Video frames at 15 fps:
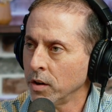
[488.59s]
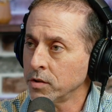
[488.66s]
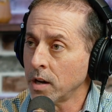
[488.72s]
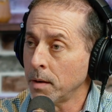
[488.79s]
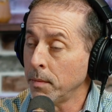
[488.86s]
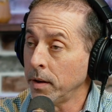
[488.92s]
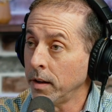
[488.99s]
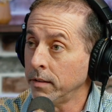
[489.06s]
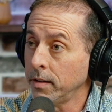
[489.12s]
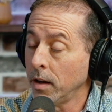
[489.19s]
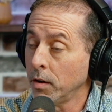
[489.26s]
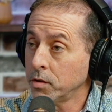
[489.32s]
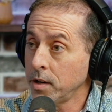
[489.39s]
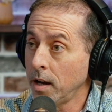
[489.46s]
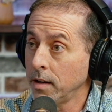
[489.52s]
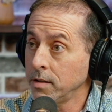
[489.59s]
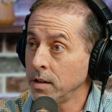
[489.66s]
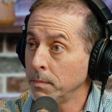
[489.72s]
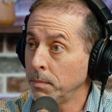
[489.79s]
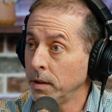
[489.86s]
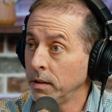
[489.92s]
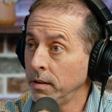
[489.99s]
I'm going to tell
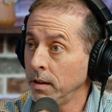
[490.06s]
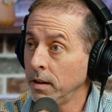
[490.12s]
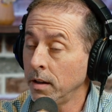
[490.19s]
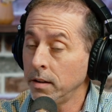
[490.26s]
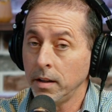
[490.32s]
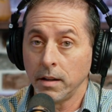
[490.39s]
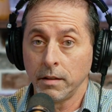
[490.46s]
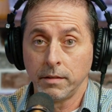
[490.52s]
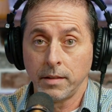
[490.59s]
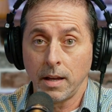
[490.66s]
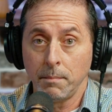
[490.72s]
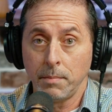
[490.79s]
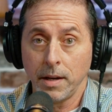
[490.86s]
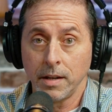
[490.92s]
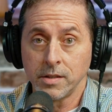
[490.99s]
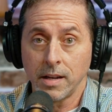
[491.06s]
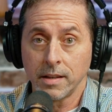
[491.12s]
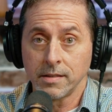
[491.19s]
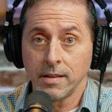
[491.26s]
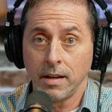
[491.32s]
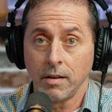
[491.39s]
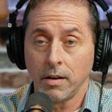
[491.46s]
ChatGPT I need a 10-page
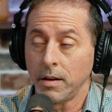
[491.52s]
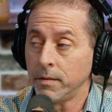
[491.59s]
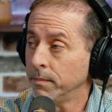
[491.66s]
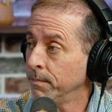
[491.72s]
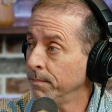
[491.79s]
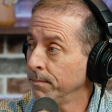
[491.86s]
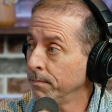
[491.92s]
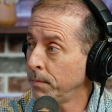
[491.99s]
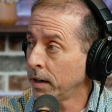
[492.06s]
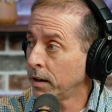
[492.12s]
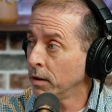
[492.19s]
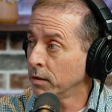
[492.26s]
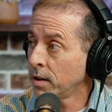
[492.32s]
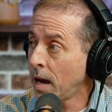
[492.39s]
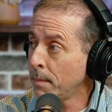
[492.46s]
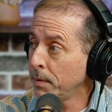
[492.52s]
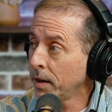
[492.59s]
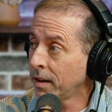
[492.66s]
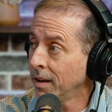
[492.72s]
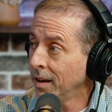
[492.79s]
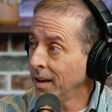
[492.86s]
essay on pick your topic.